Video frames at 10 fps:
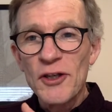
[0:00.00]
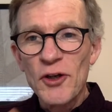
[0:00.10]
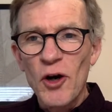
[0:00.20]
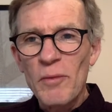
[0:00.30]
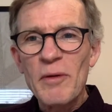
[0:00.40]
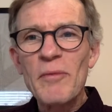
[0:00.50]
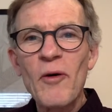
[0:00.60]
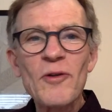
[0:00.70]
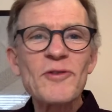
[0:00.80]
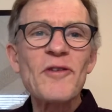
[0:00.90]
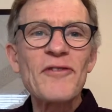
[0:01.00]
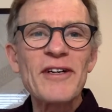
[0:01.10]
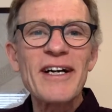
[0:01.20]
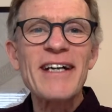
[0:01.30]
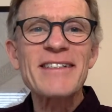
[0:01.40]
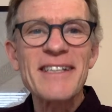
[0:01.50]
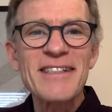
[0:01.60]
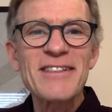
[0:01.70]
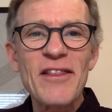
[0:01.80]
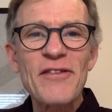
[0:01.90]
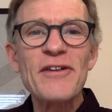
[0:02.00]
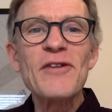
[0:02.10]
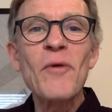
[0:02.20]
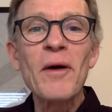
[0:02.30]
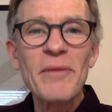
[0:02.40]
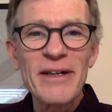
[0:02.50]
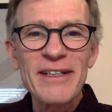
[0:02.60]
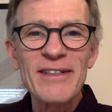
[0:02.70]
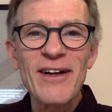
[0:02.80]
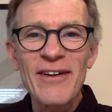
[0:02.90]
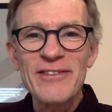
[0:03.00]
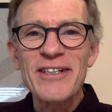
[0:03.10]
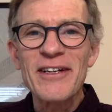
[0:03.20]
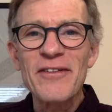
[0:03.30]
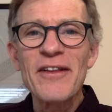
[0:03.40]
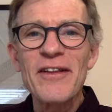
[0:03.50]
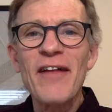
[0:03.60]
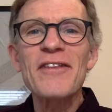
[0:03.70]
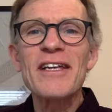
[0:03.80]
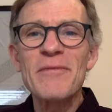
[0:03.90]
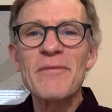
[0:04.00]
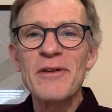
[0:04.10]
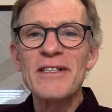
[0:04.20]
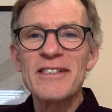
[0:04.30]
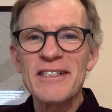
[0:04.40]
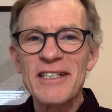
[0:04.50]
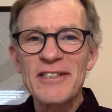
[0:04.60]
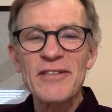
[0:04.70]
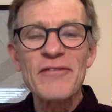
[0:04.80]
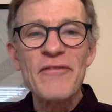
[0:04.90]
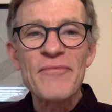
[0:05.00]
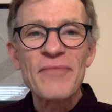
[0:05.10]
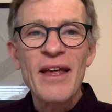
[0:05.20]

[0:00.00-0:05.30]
your proposal for access to $31 million under the Healthy Communities Initiative.